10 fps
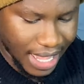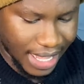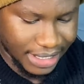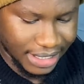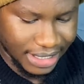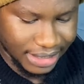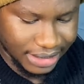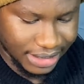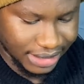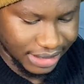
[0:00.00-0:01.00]
And then
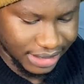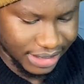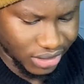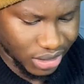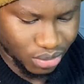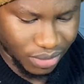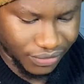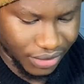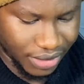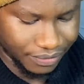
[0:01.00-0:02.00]
this is the network
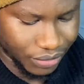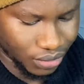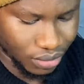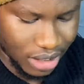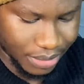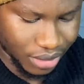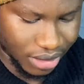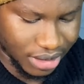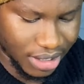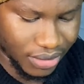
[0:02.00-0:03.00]
fee. So let me
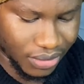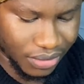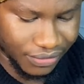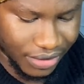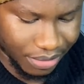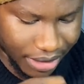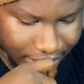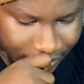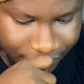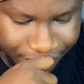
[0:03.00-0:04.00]
just click on confirm right
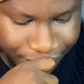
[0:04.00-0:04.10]
now.